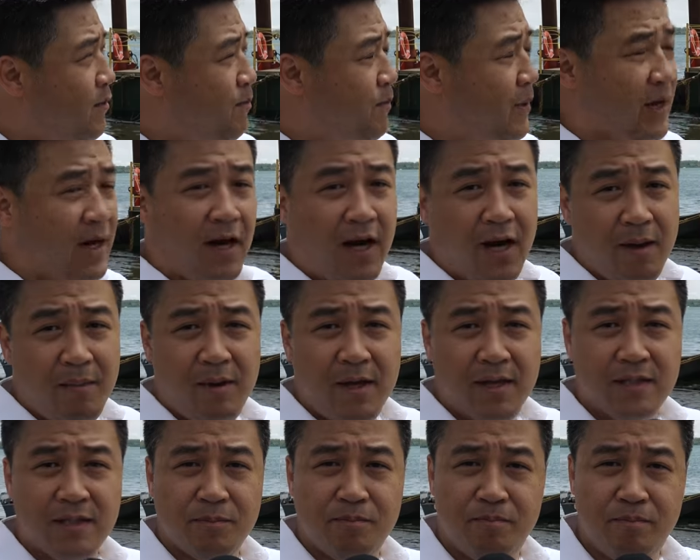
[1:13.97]
Behind me
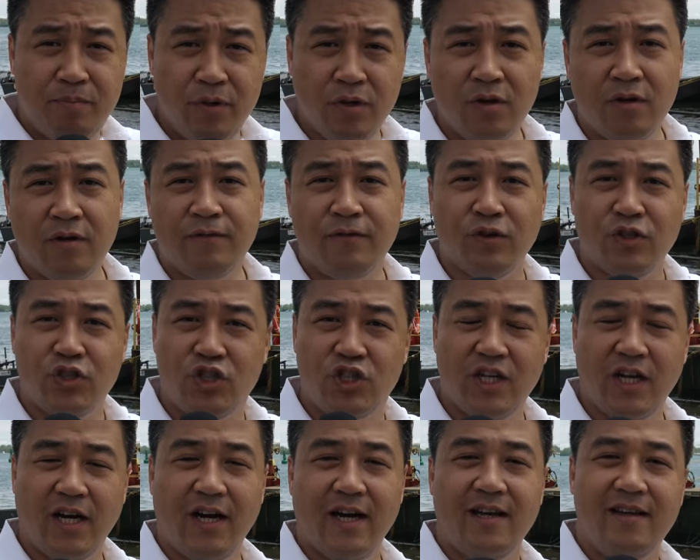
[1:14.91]
is a beautiful
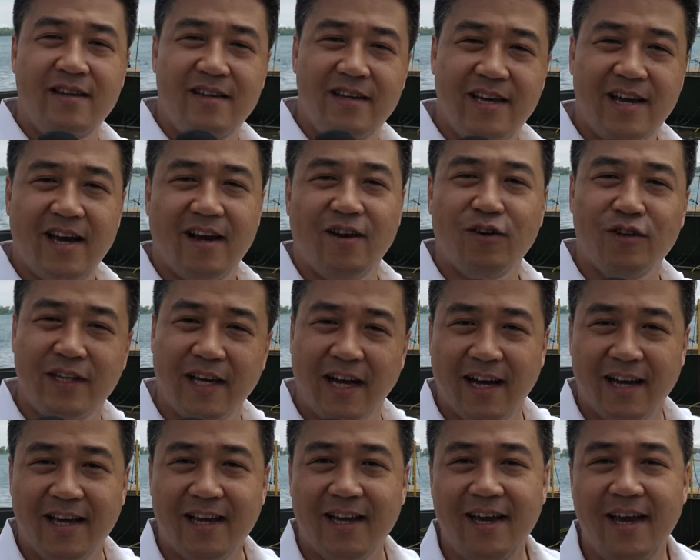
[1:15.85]
giant yellow
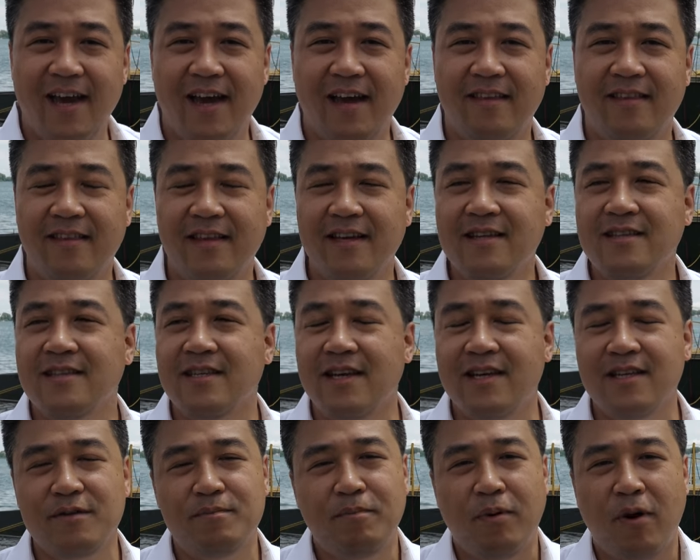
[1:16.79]
duck, and this
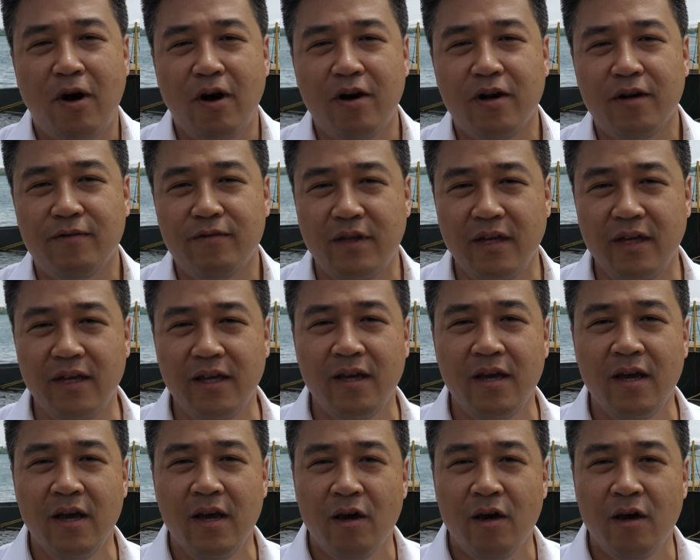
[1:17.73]
is part of the